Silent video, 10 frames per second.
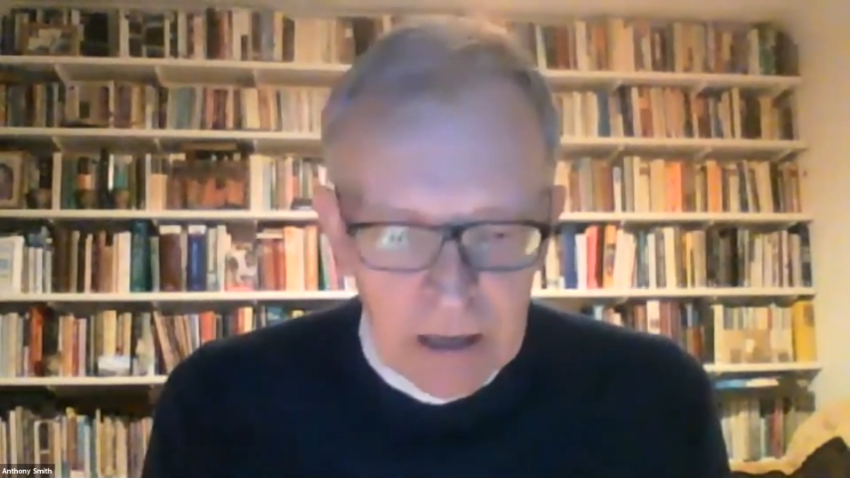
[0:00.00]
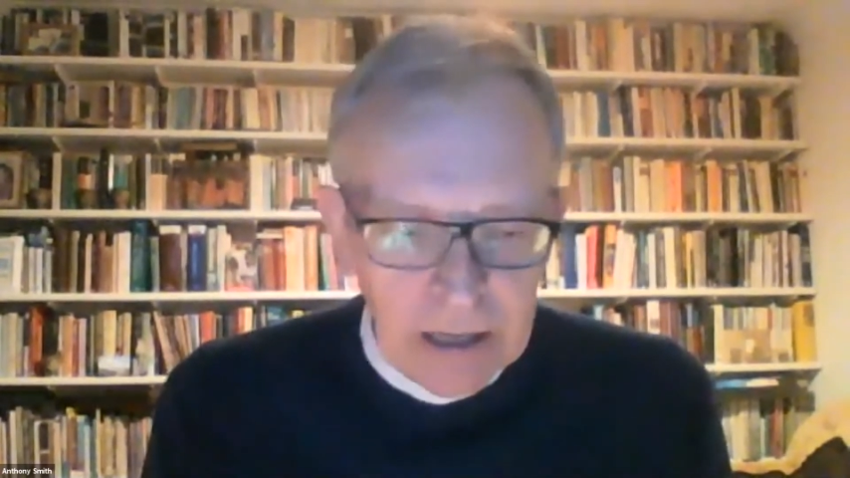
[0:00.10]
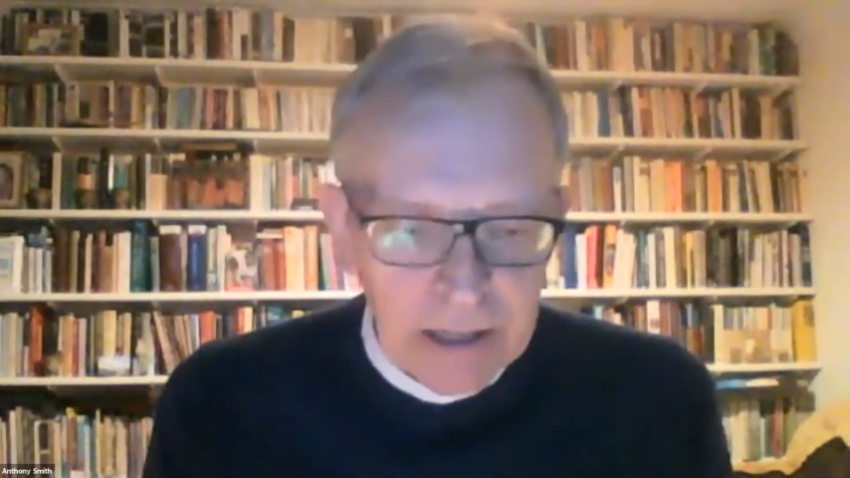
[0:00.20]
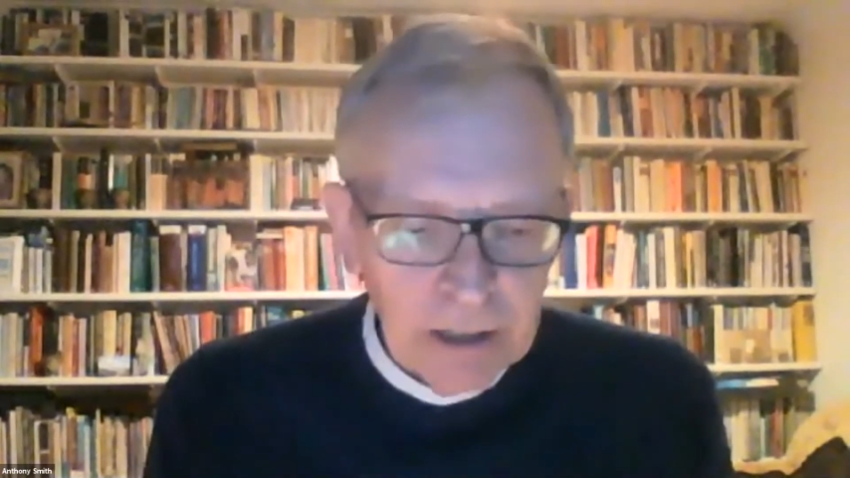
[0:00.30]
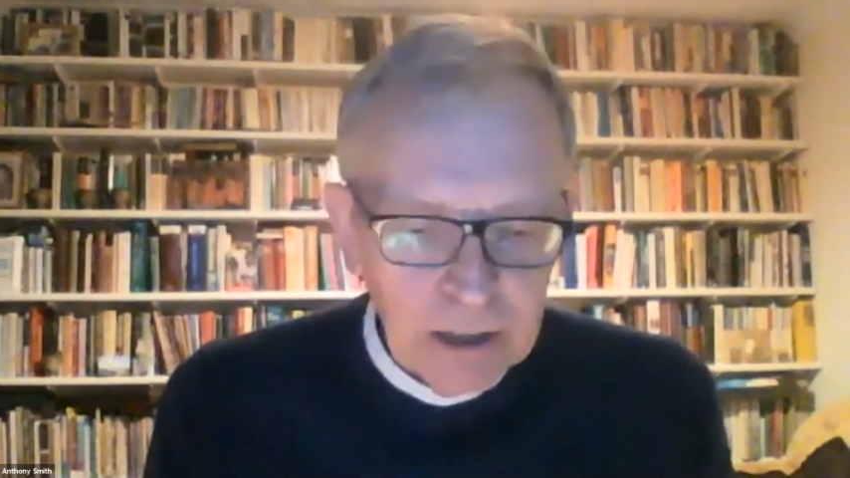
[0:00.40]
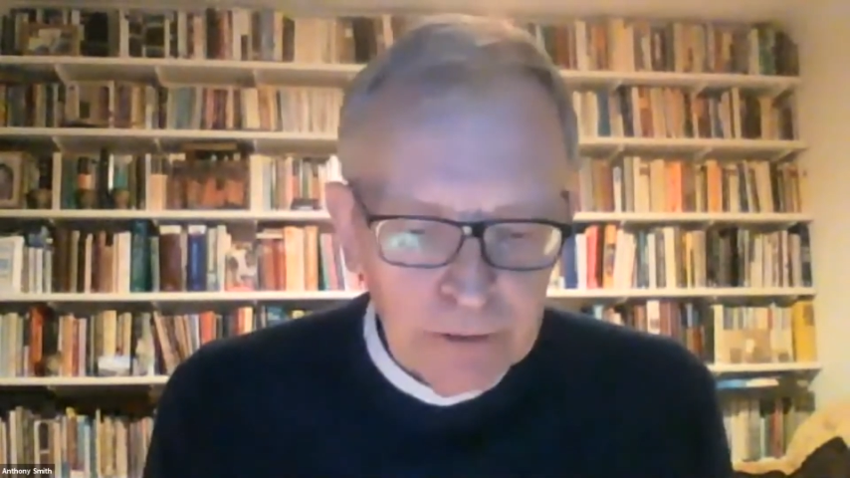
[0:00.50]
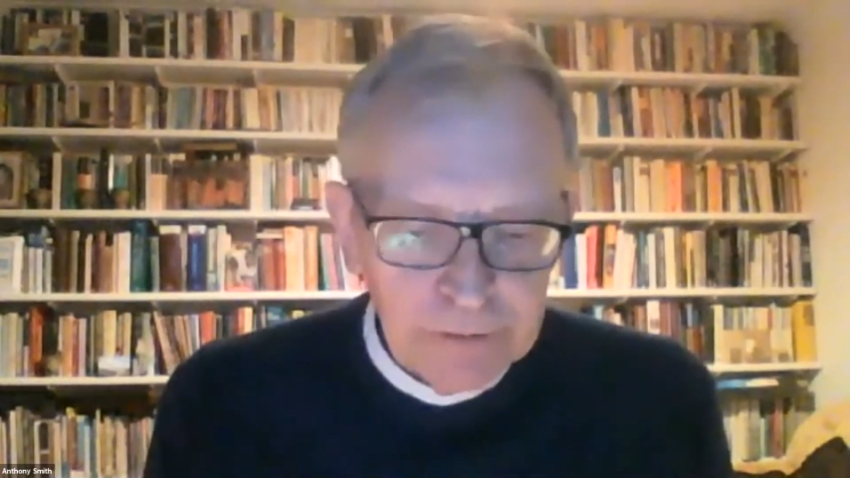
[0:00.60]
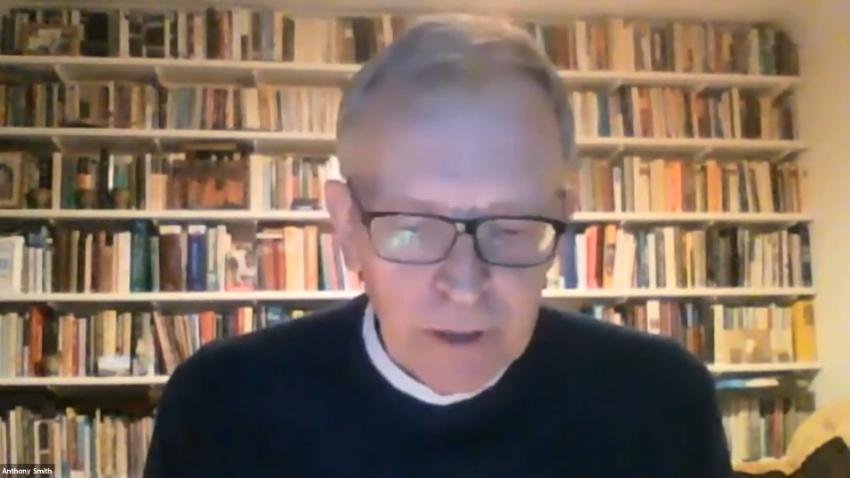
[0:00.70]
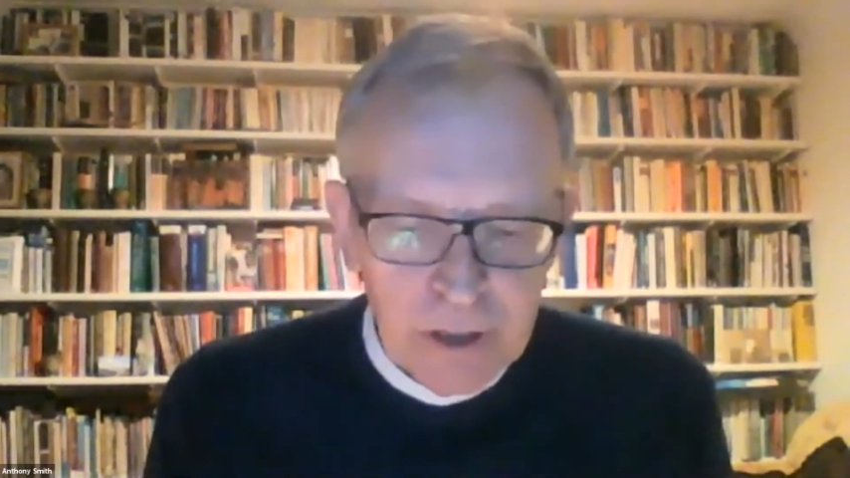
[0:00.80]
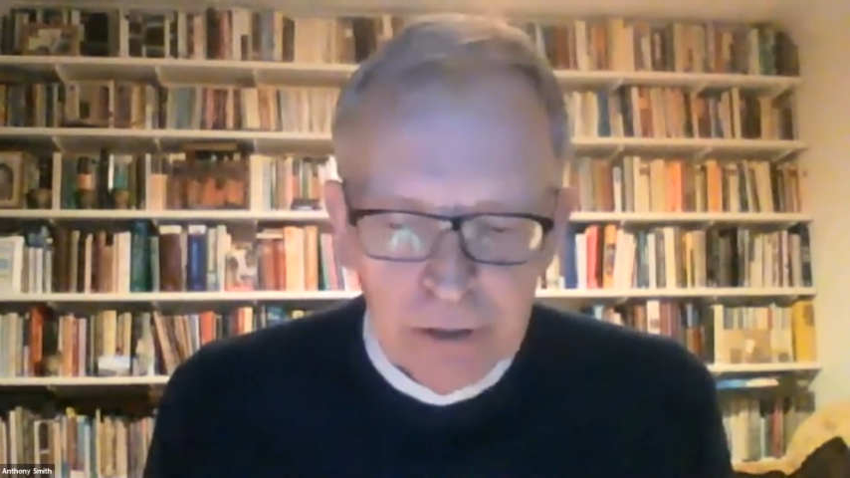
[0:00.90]
And I
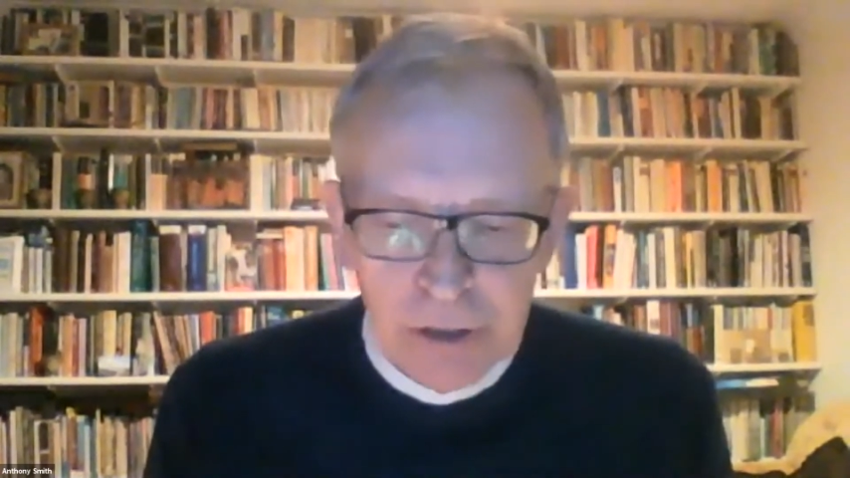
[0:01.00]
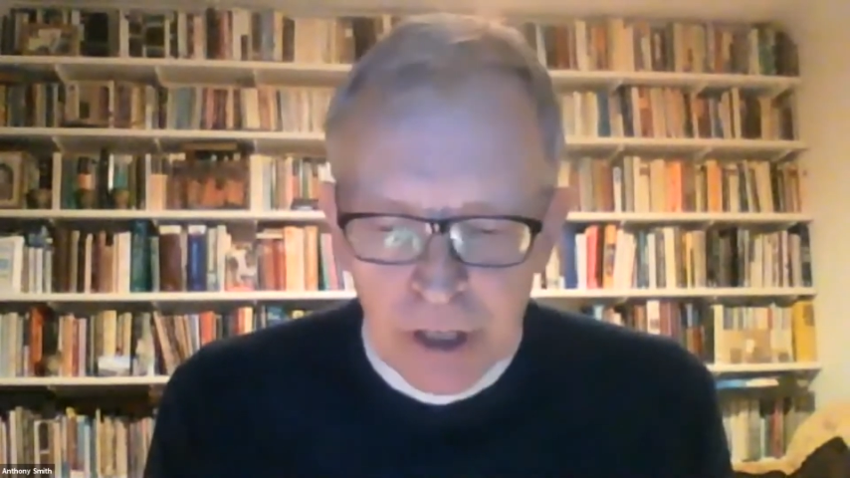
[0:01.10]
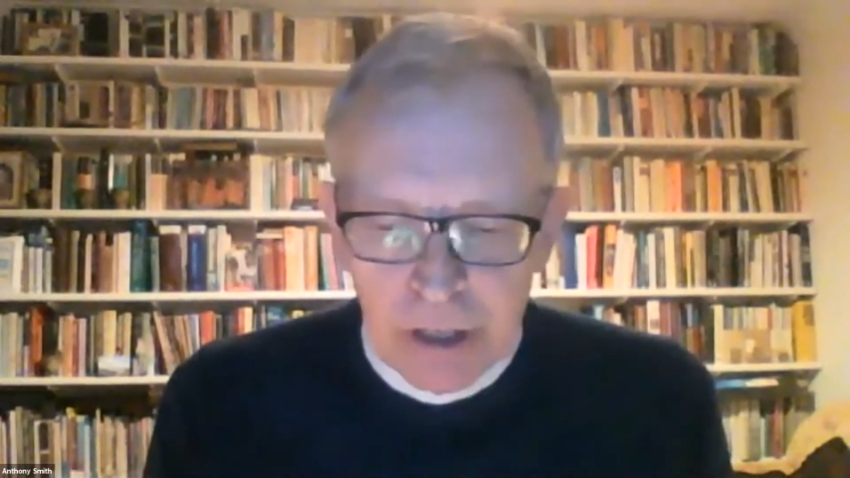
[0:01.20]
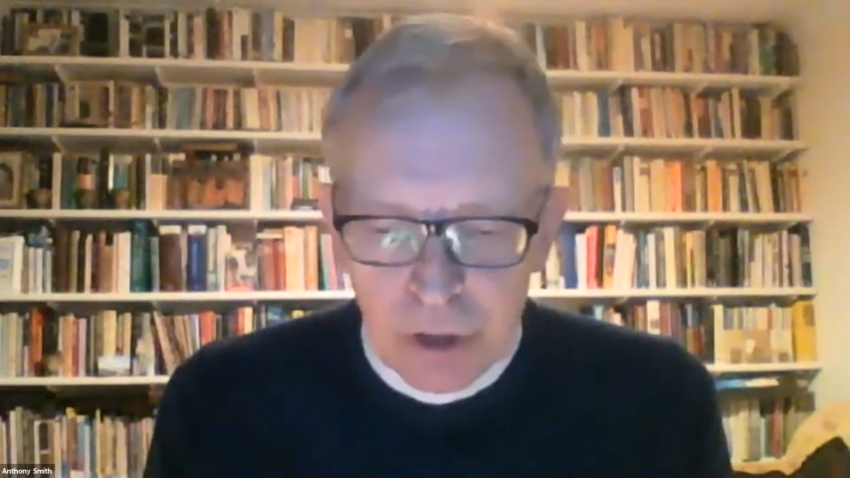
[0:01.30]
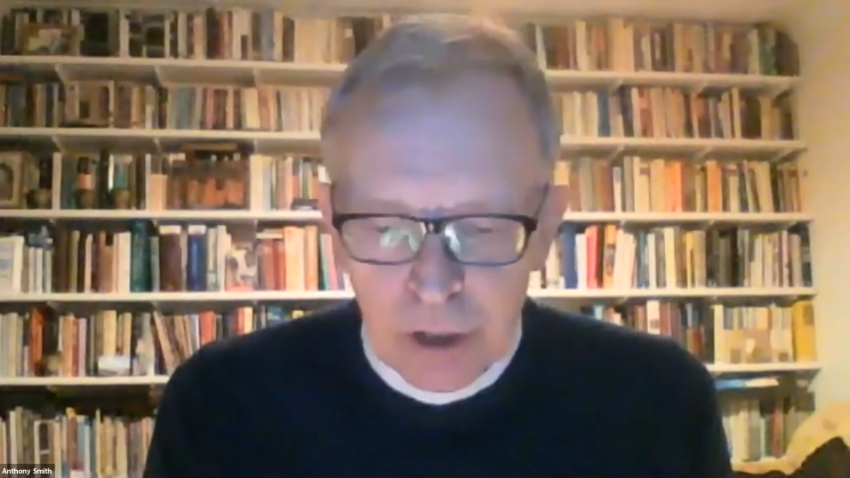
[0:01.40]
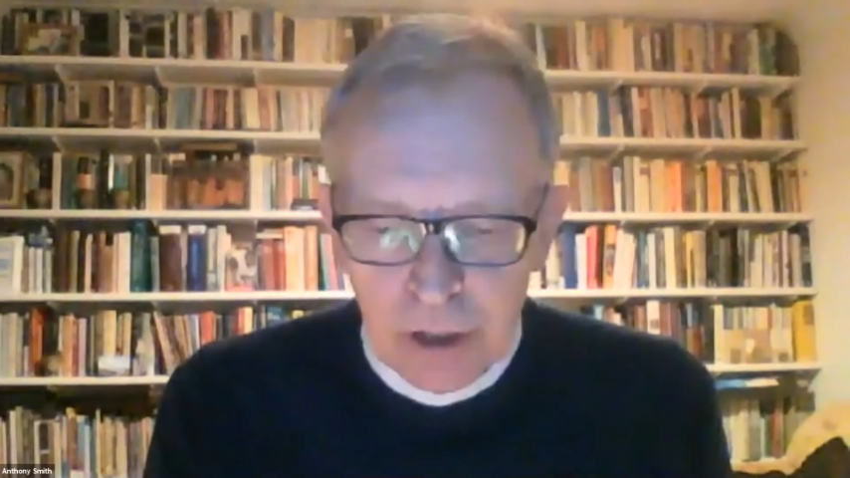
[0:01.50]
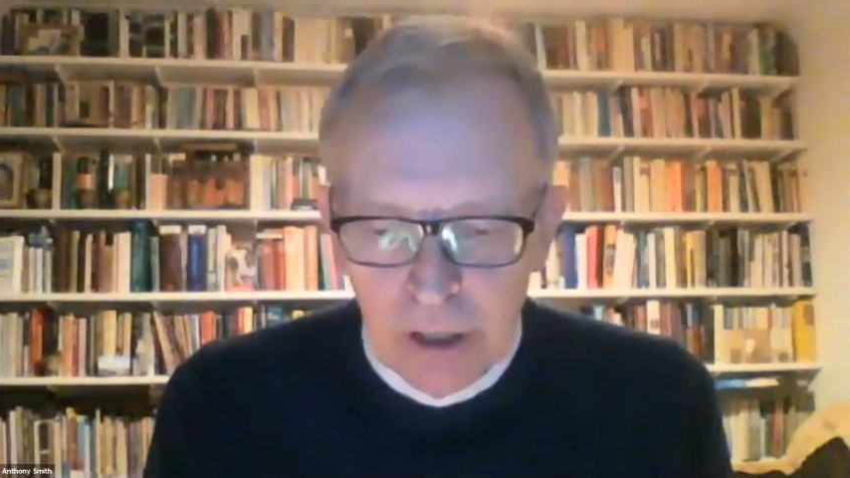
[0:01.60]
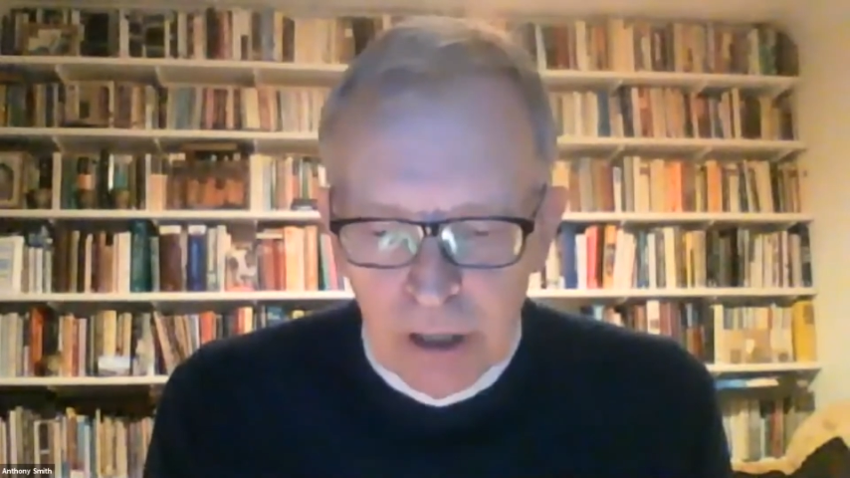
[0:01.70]
often use it